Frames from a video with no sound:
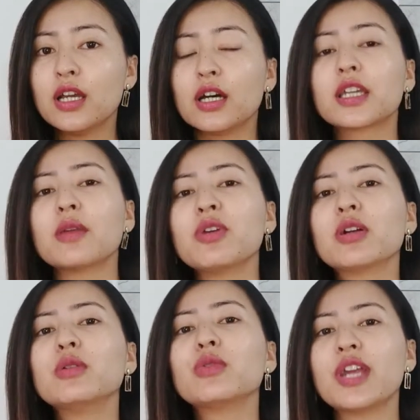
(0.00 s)
a
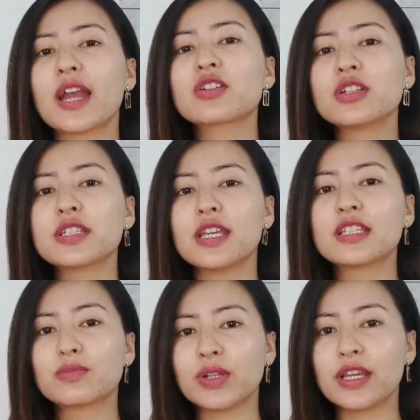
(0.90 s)
chemical reaction
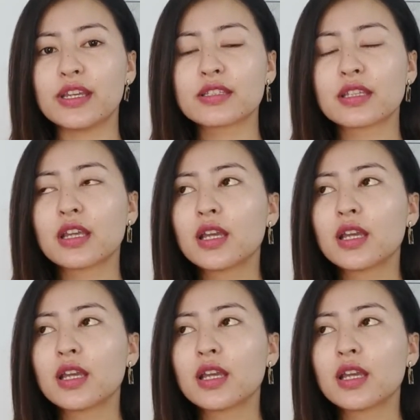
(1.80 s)
takes place